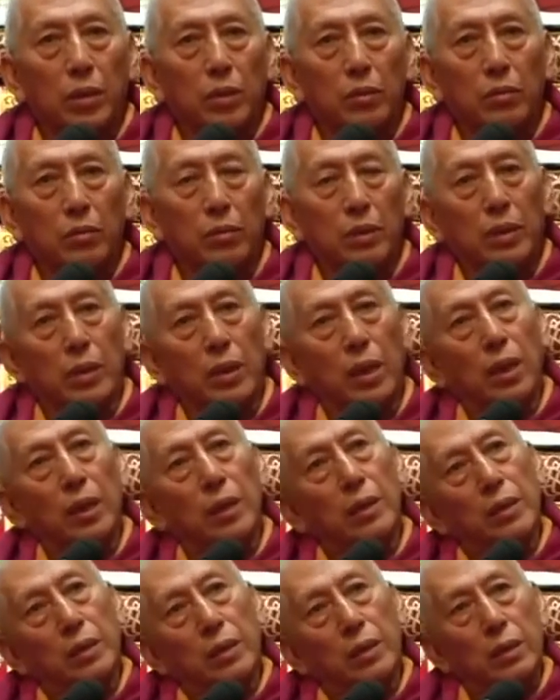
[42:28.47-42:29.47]
during the
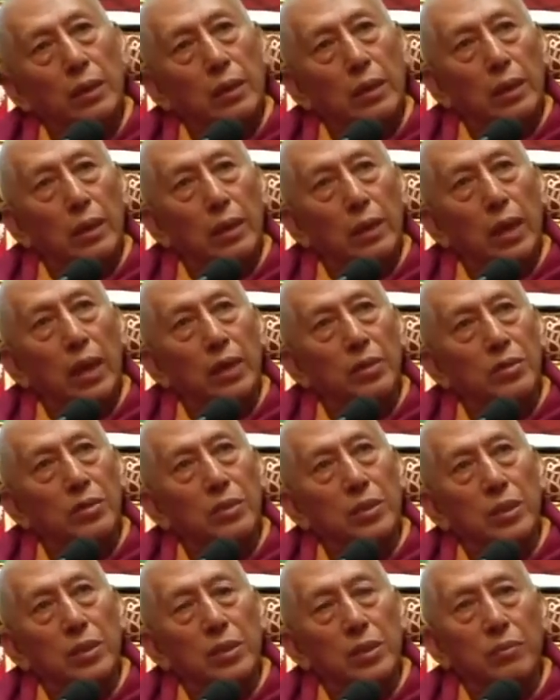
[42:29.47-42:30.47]
last
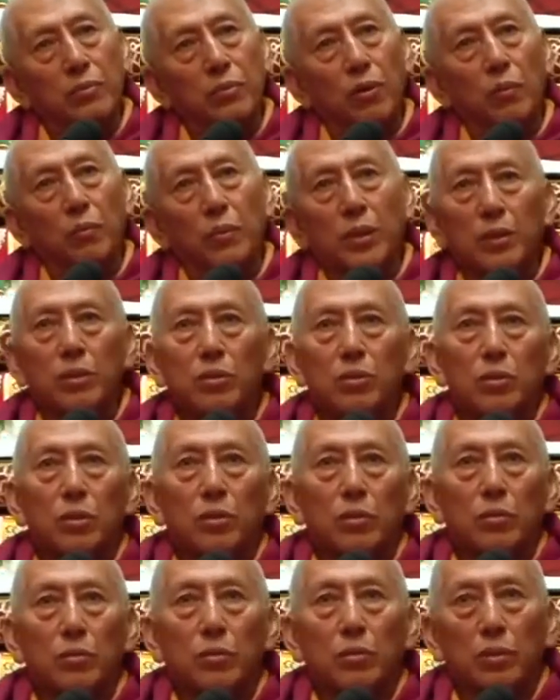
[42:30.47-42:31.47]
3-4 months,
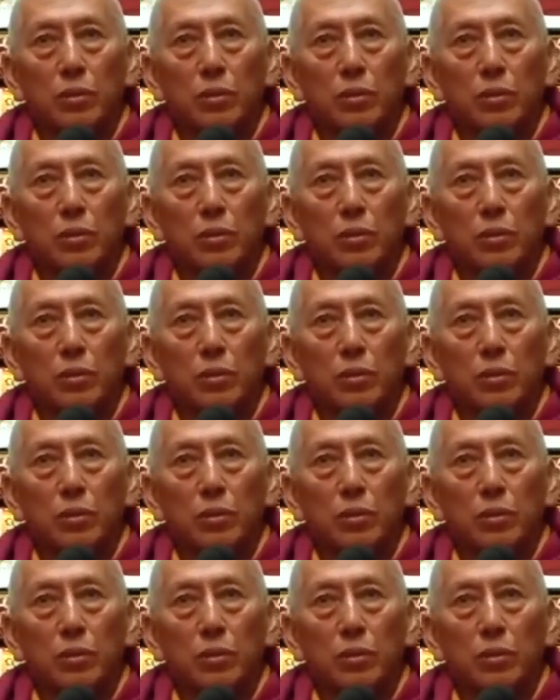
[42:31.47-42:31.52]
the